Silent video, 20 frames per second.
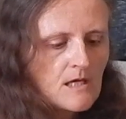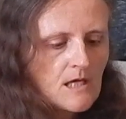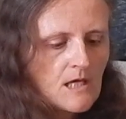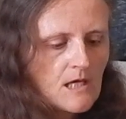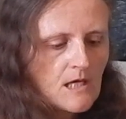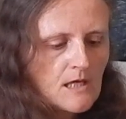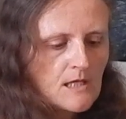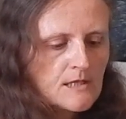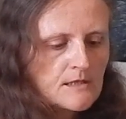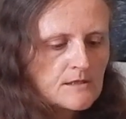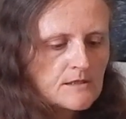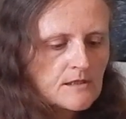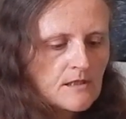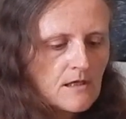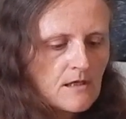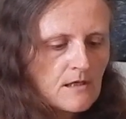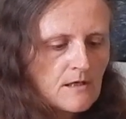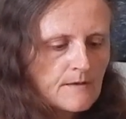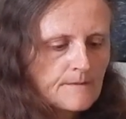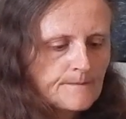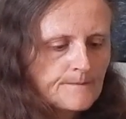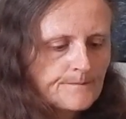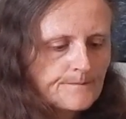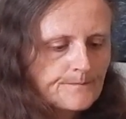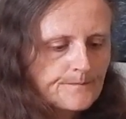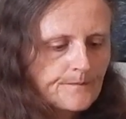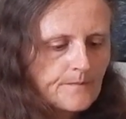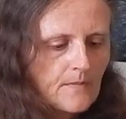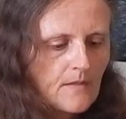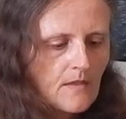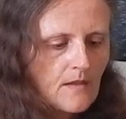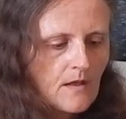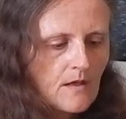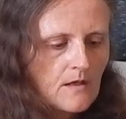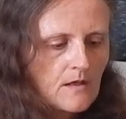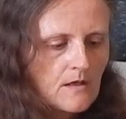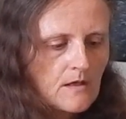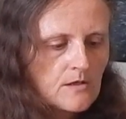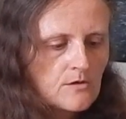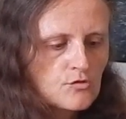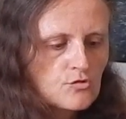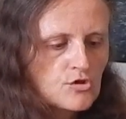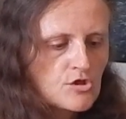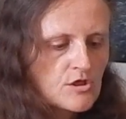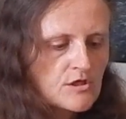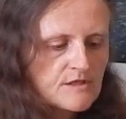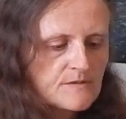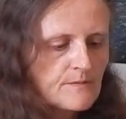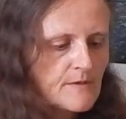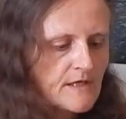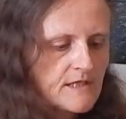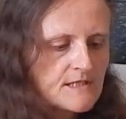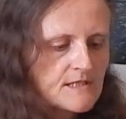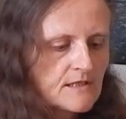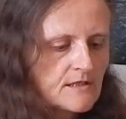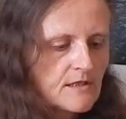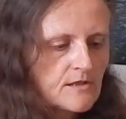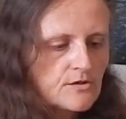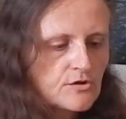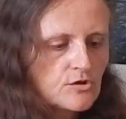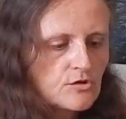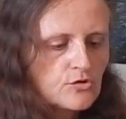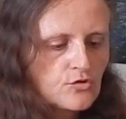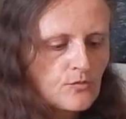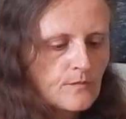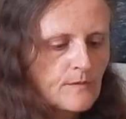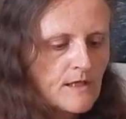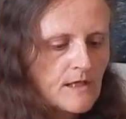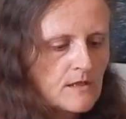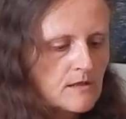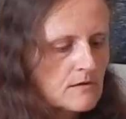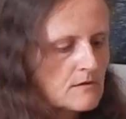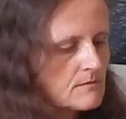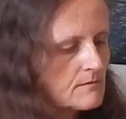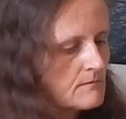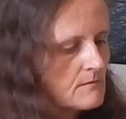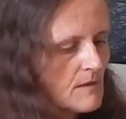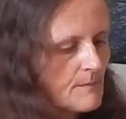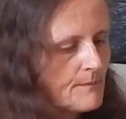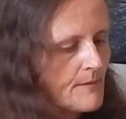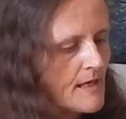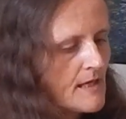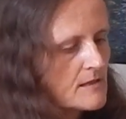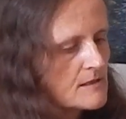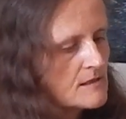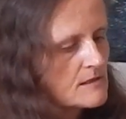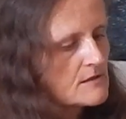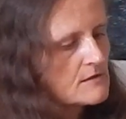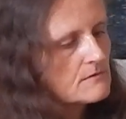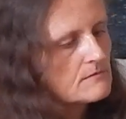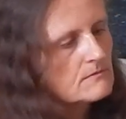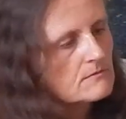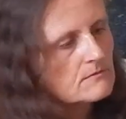And you just mix in until you make a paste,